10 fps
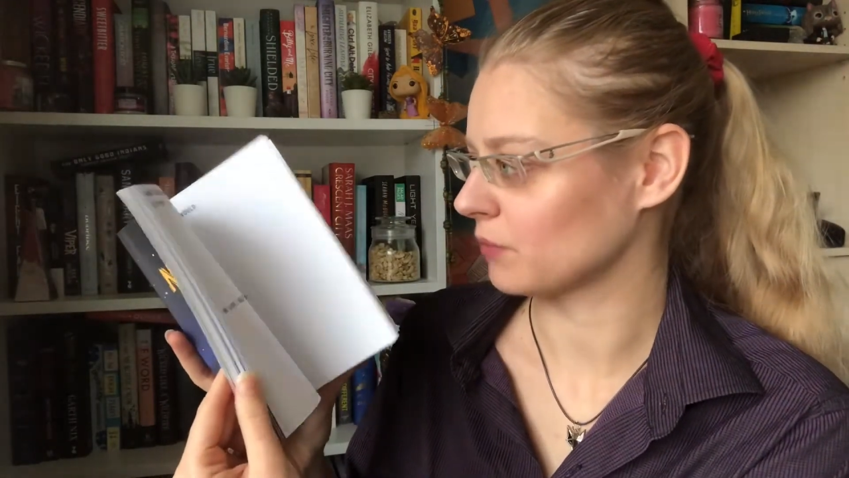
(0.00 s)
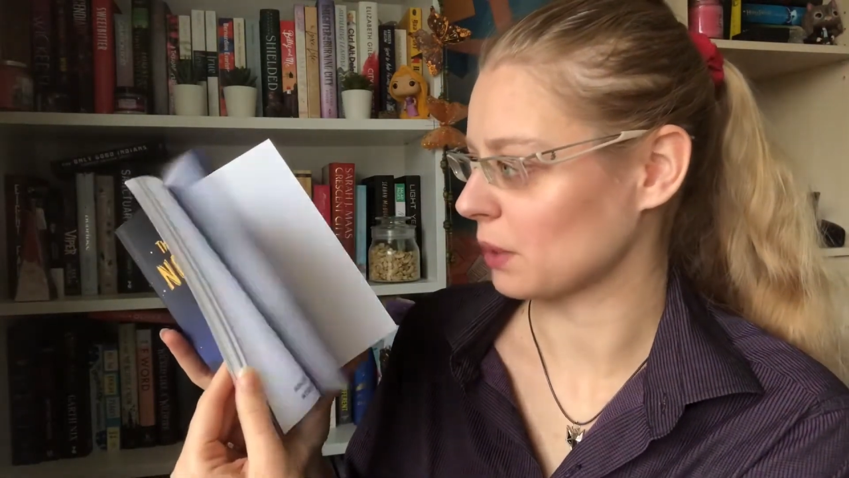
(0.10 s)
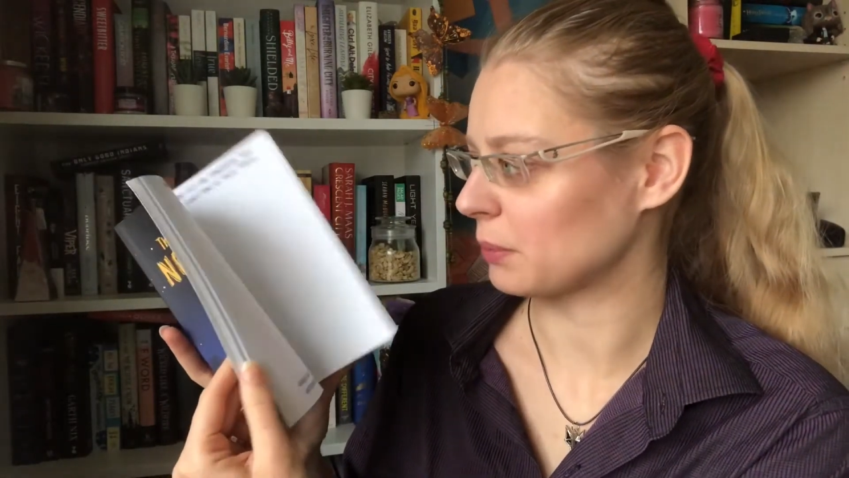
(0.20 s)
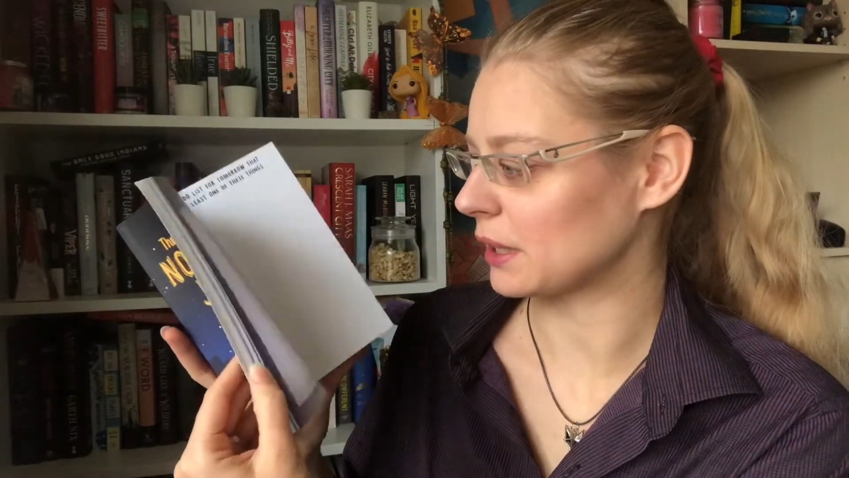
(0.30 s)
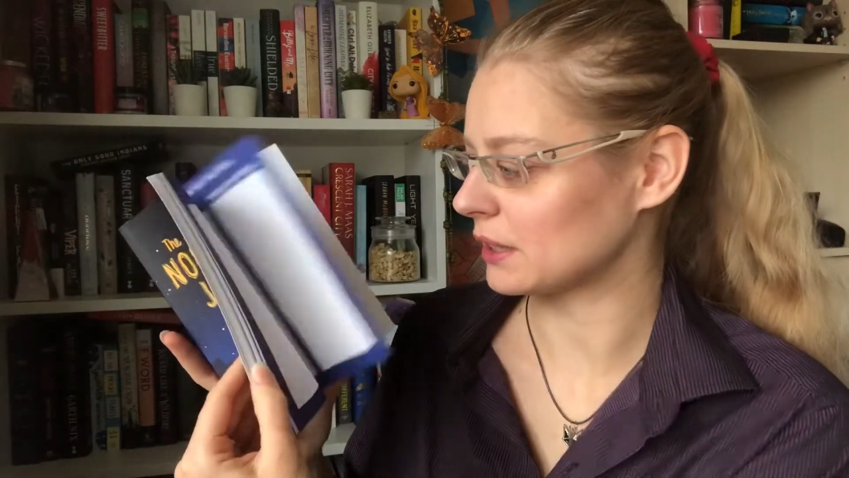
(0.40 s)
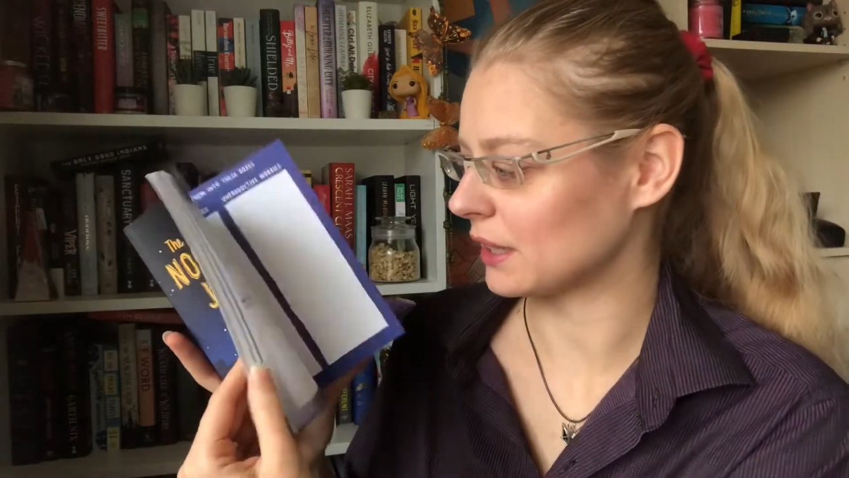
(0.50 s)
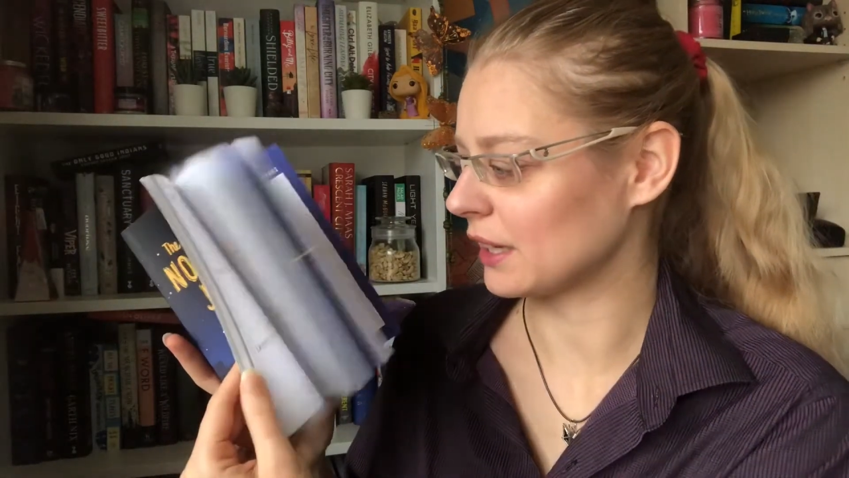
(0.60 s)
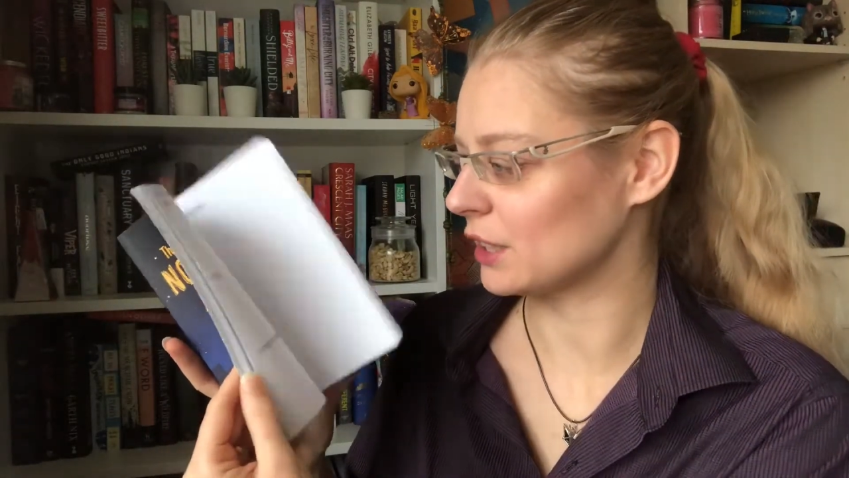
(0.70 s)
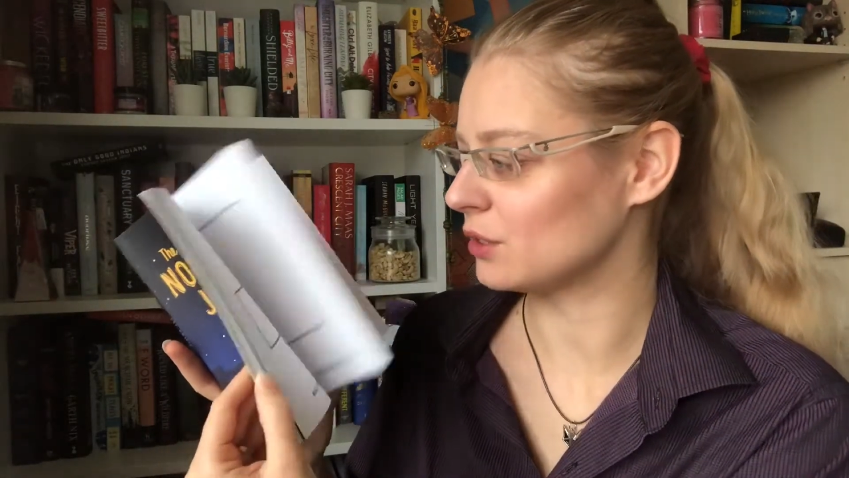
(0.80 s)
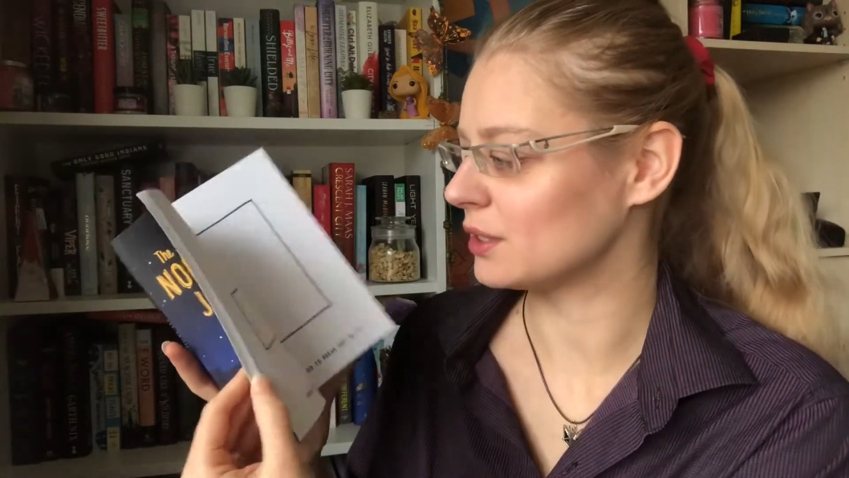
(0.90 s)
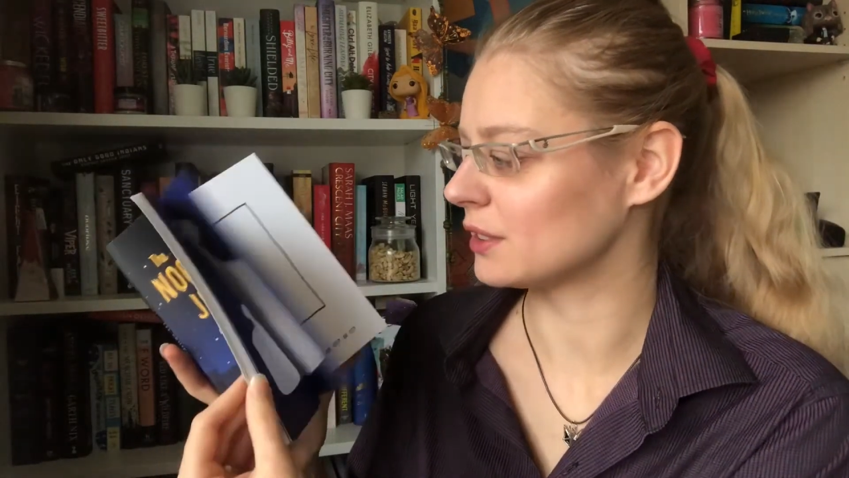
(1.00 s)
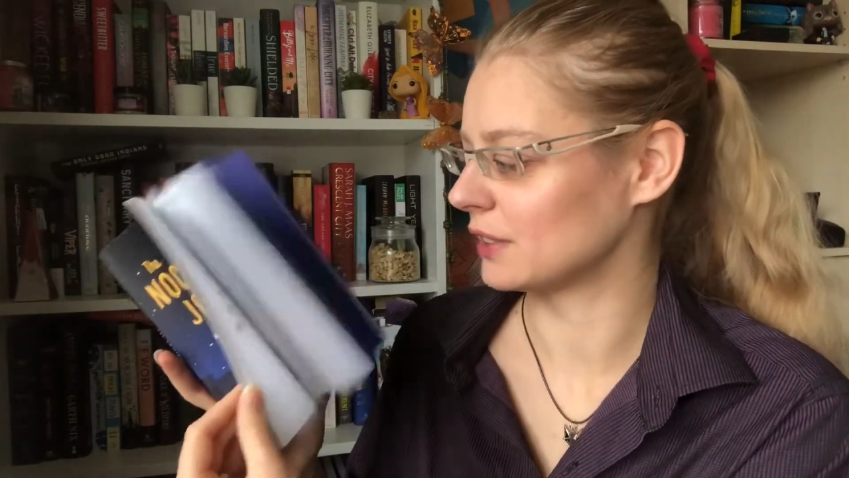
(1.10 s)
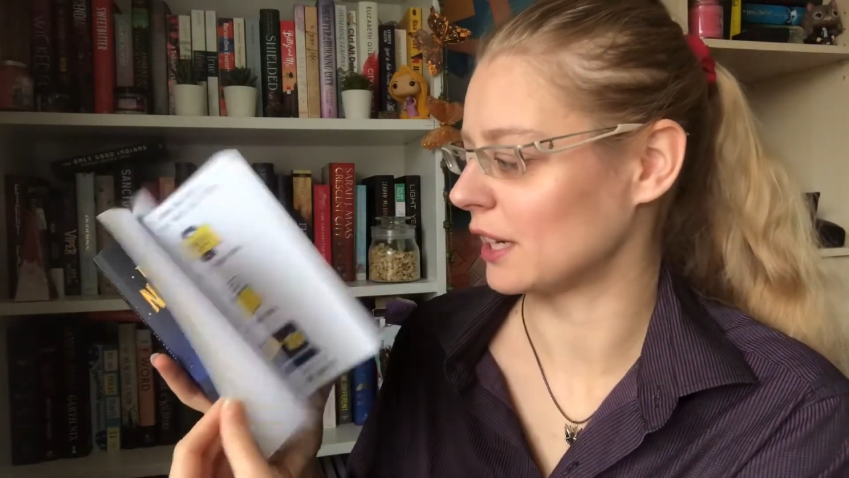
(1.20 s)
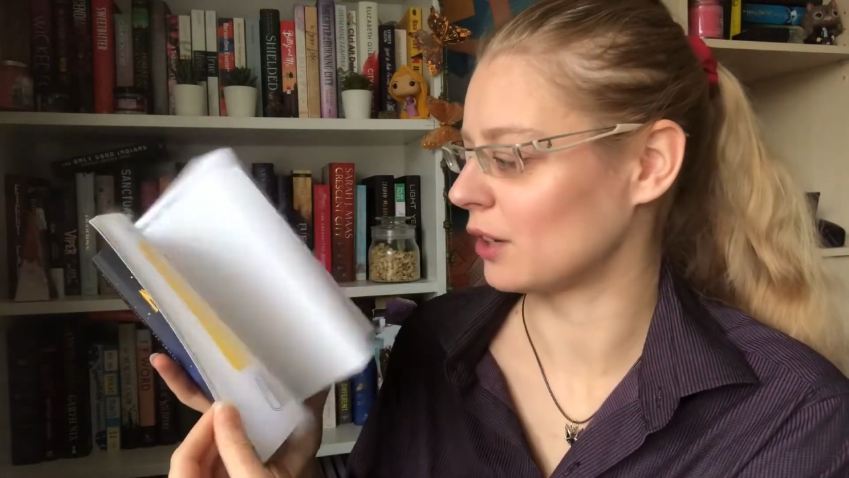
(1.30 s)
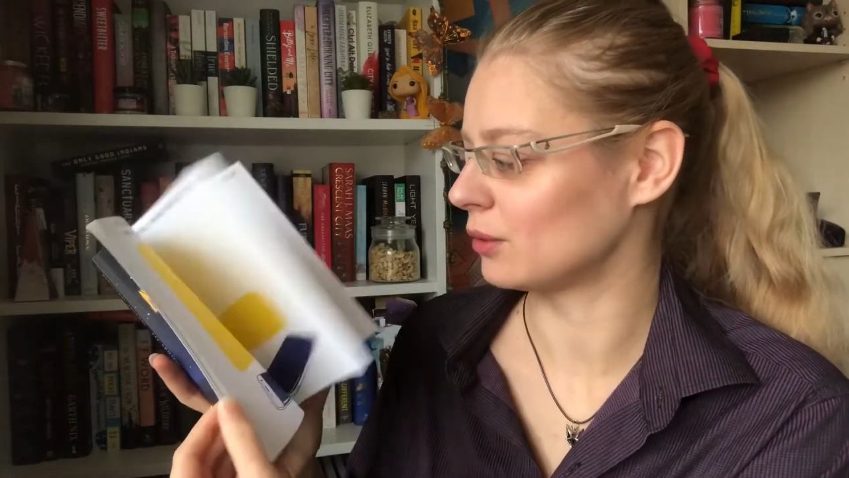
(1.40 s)
But I need to sit
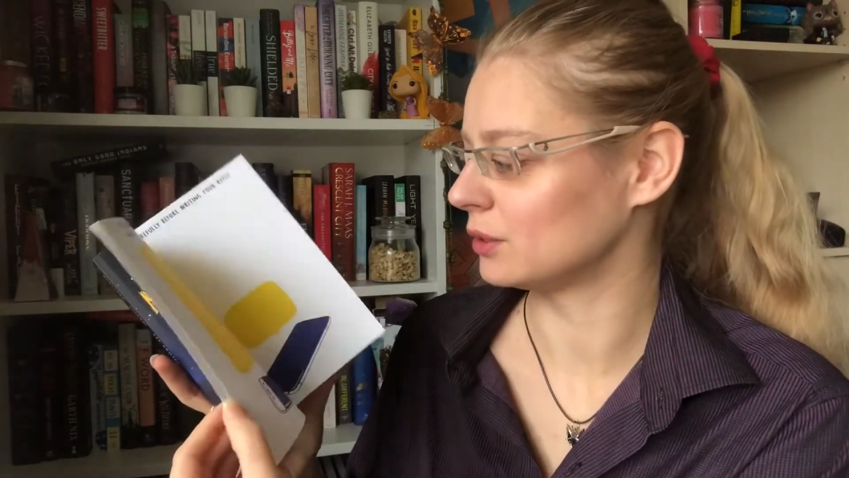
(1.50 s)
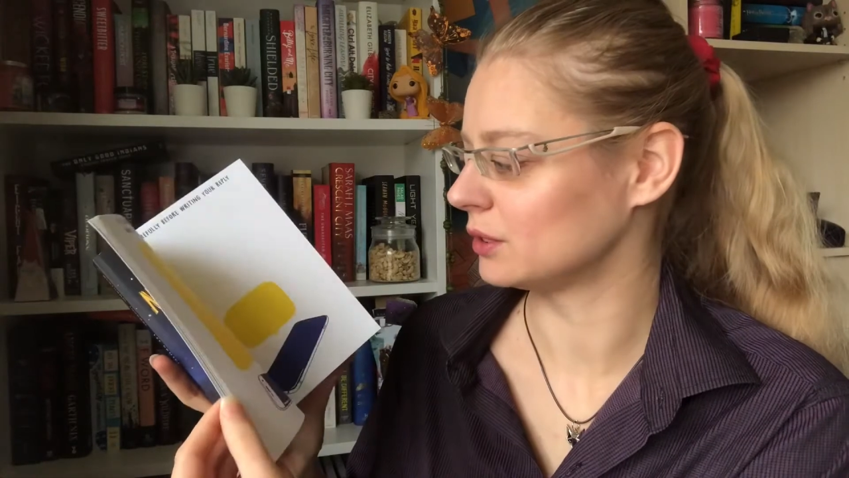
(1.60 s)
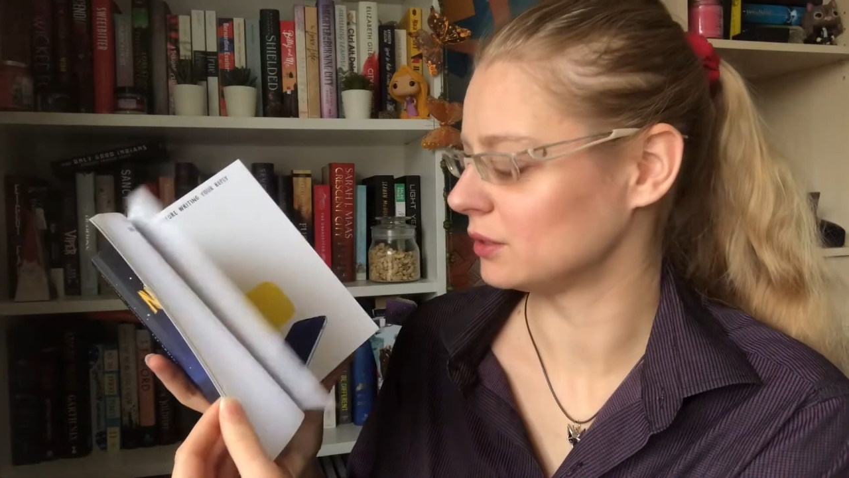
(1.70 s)
down